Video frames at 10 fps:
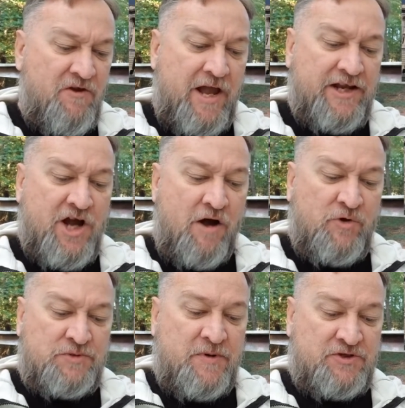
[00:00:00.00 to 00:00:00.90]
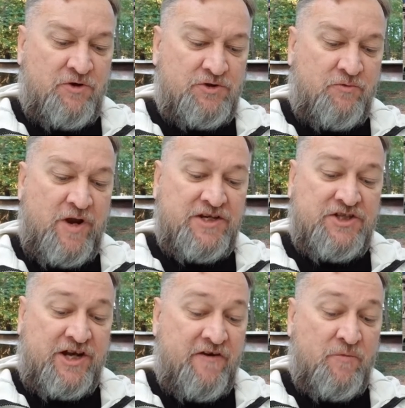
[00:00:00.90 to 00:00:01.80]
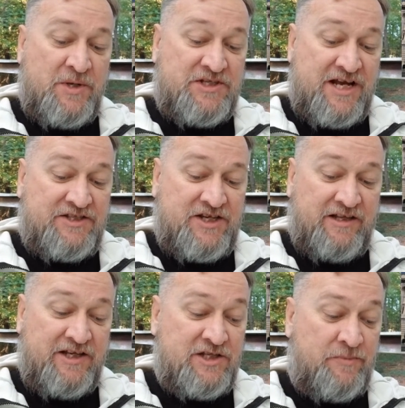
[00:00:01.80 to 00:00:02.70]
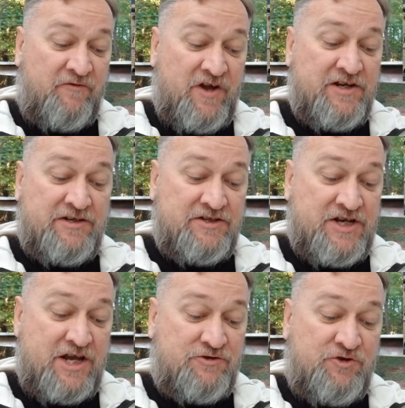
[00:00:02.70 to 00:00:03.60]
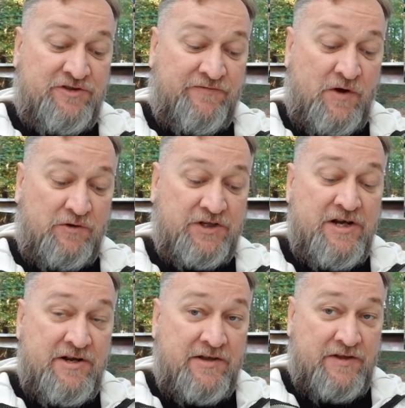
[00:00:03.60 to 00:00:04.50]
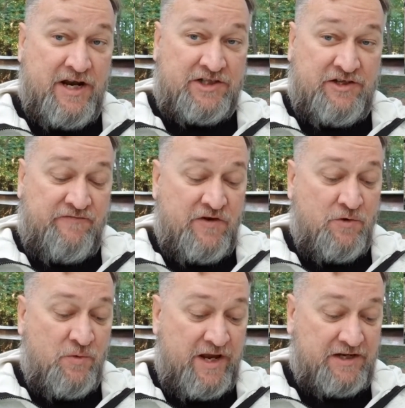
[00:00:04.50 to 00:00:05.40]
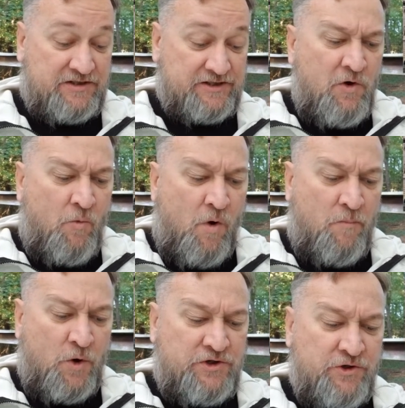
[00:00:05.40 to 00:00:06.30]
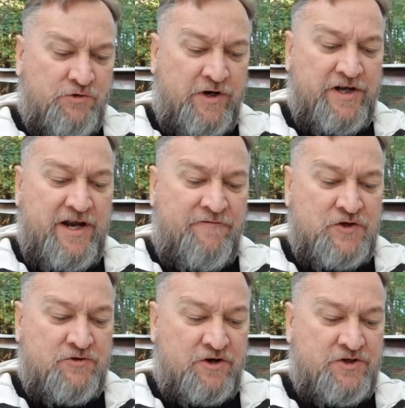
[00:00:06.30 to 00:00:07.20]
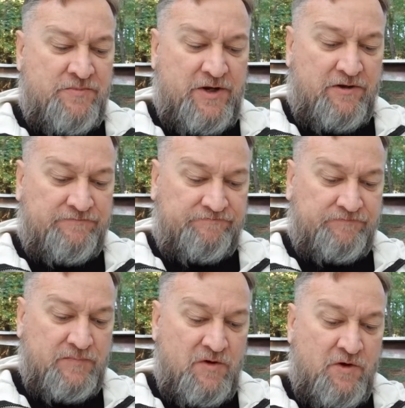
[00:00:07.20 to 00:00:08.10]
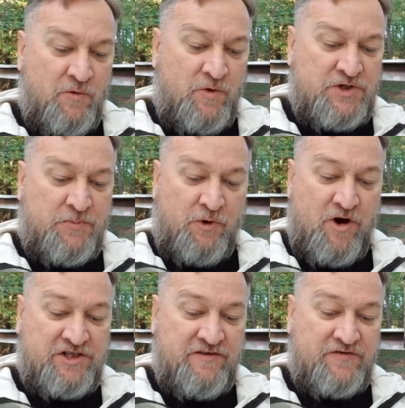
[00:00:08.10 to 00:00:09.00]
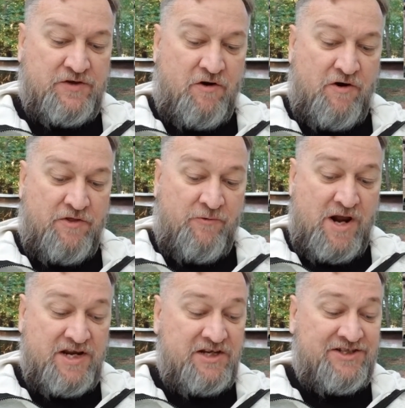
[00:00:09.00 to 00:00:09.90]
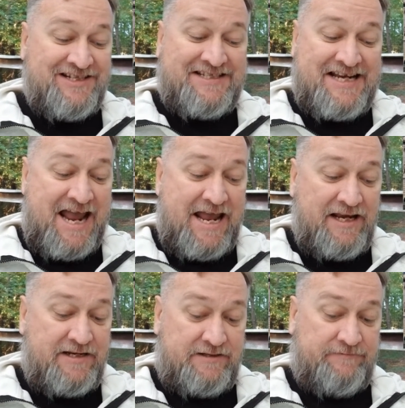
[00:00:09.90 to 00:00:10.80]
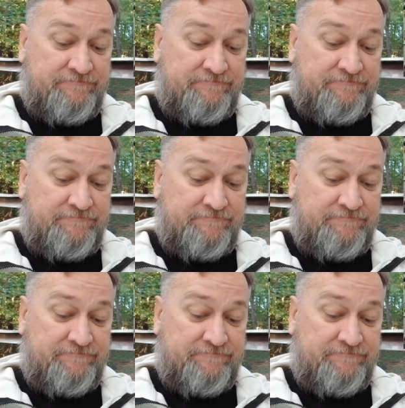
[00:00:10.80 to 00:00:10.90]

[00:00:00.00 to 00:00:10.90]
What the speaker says: And Congress must also raise the government debt ceiling to prevent a disastrous default in the next few weeks. $1.2 trillion infrastructure bill, which progressives are threatening to tank.